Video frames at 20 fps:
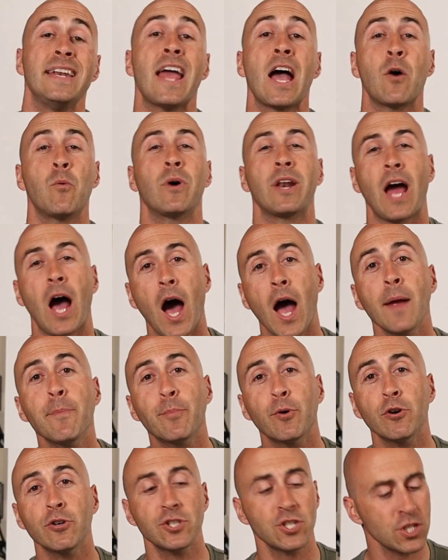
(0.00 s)
Now, when I
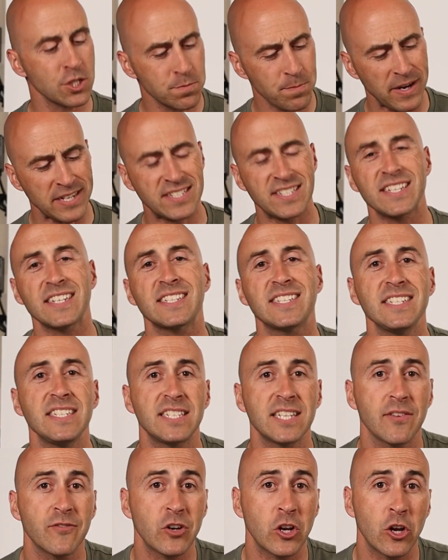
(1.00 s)
purchased my
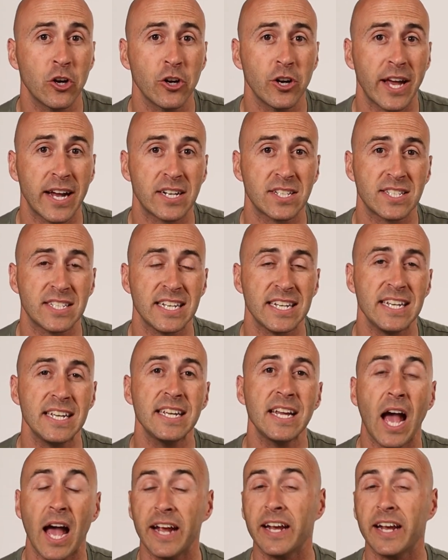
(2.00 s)
sixty-seven hundred X T,